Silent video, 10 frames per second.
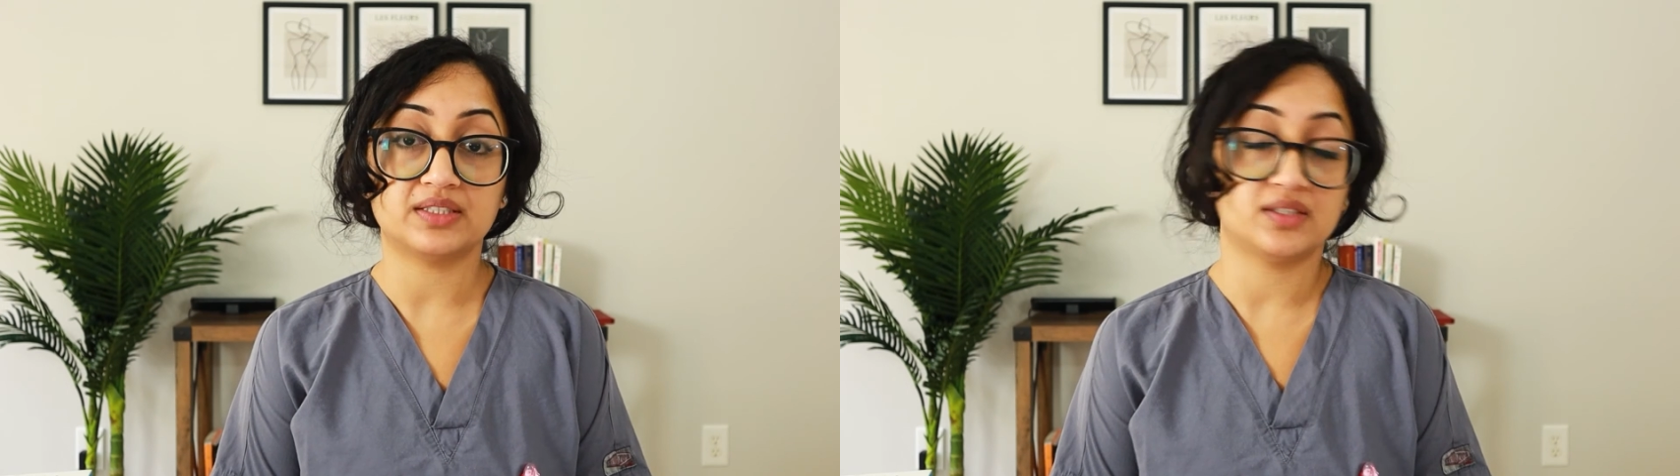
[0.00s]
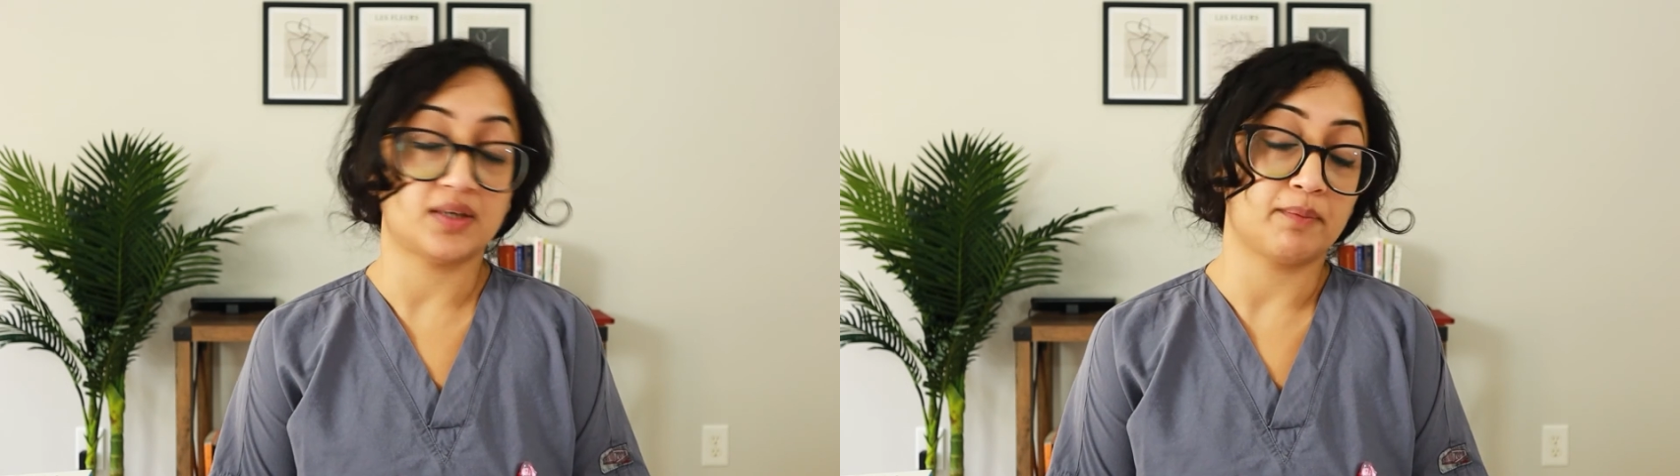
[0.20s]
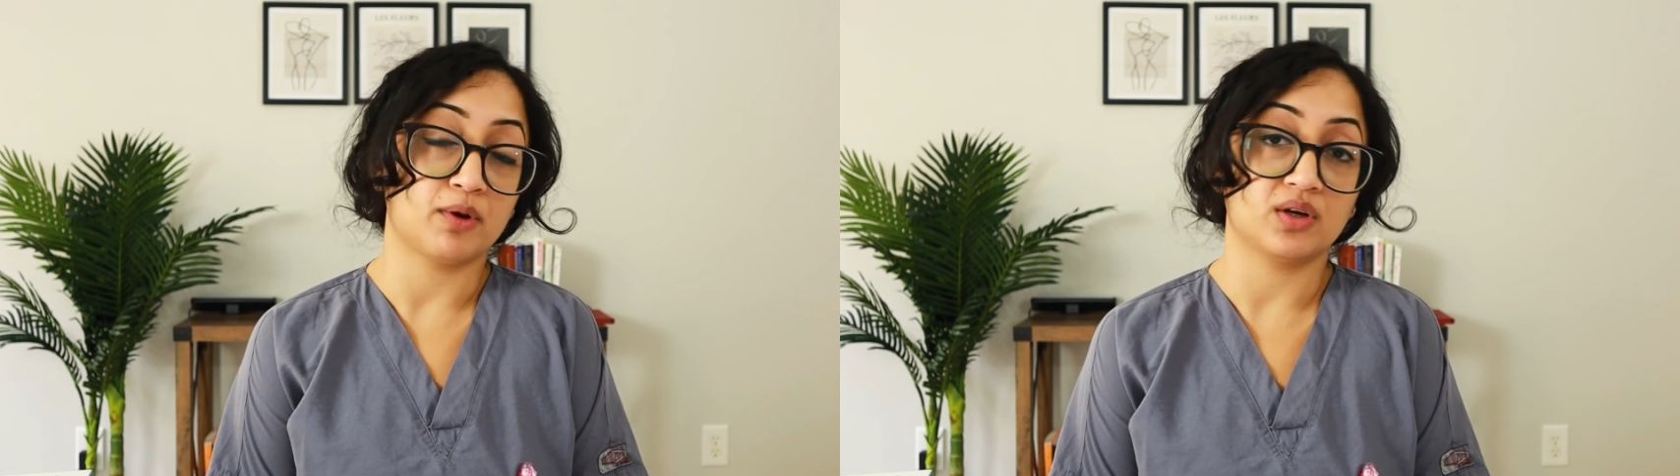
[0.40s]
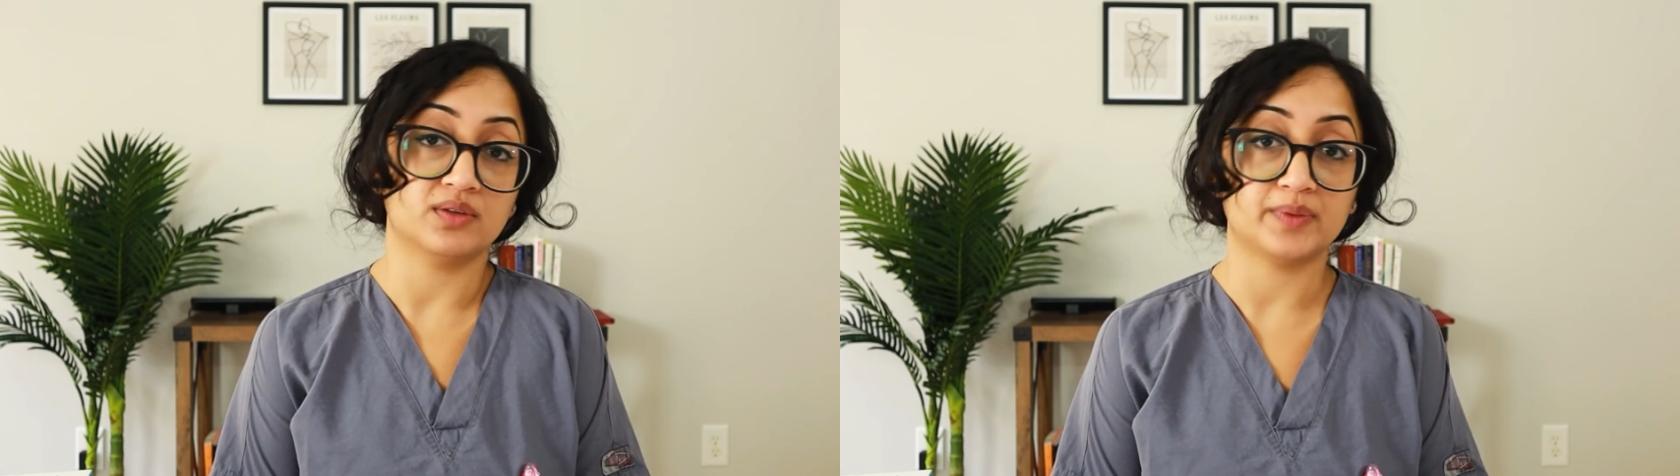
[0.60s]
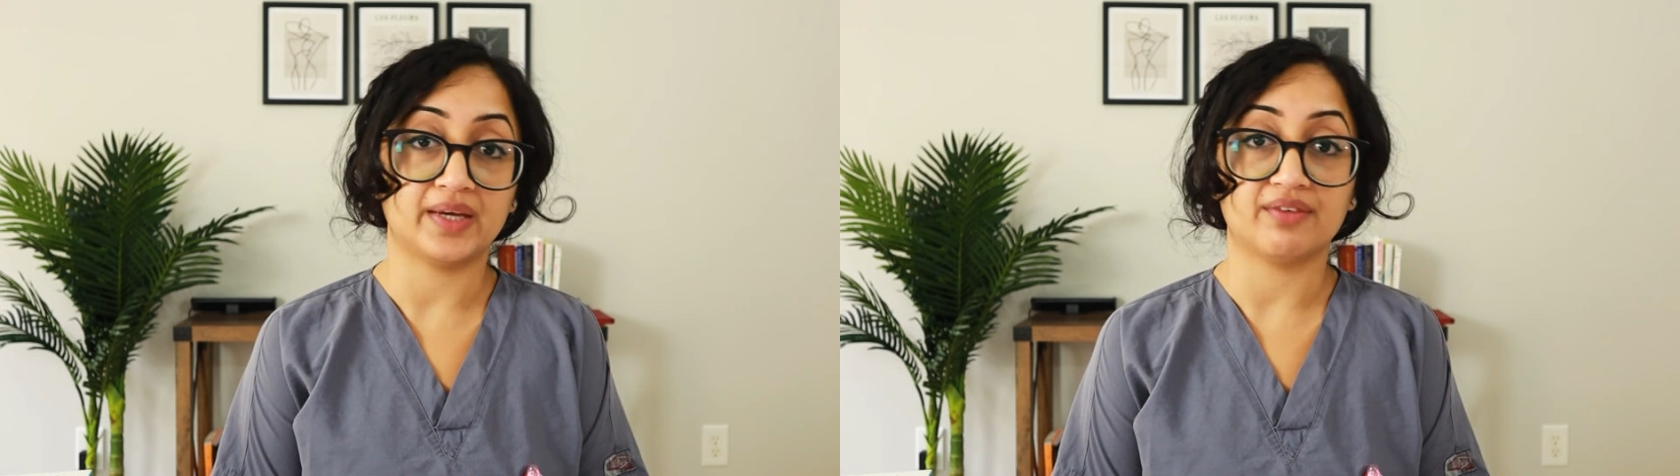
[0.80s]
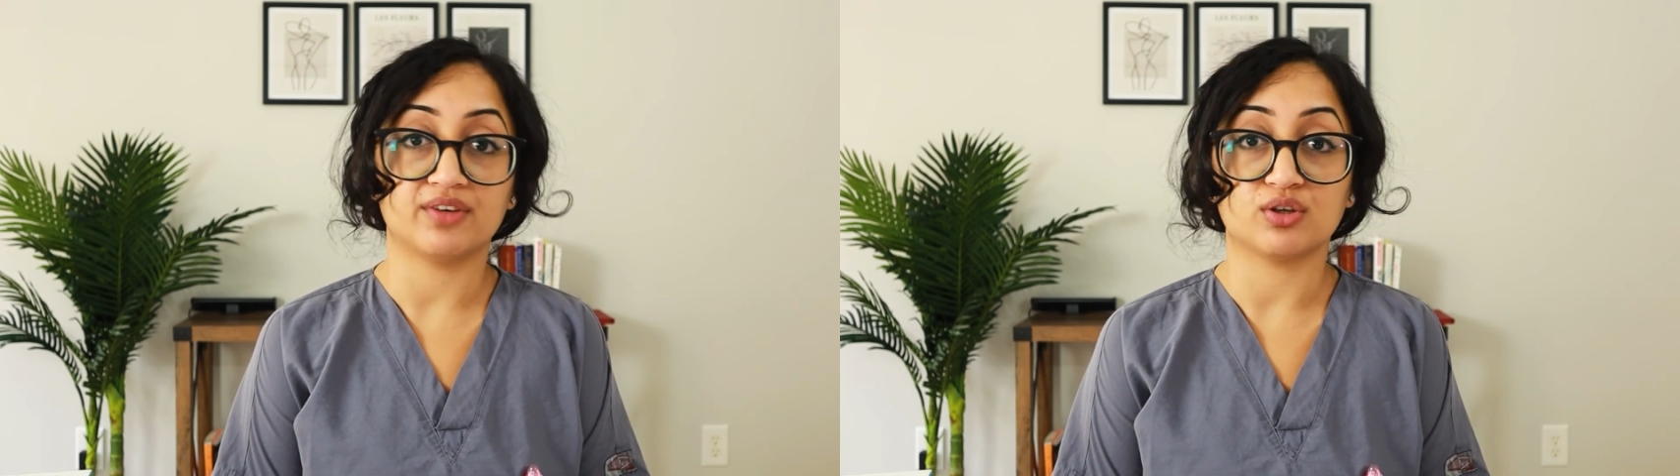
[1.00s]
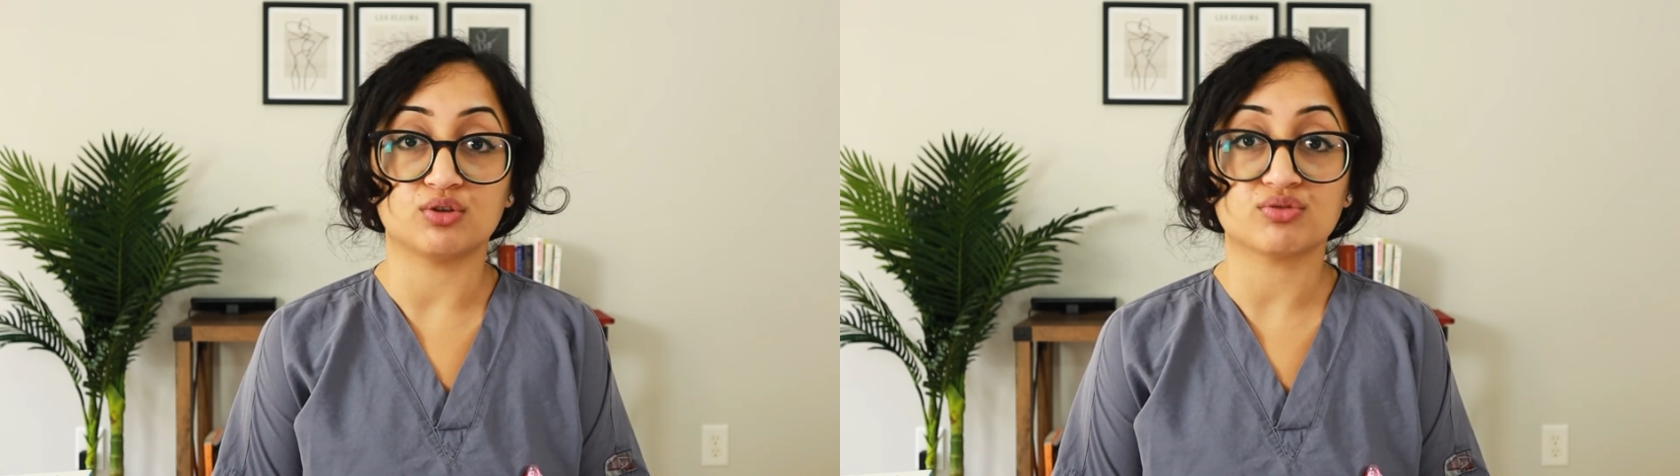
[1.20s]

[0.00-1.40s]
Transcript: Some programs may have a huge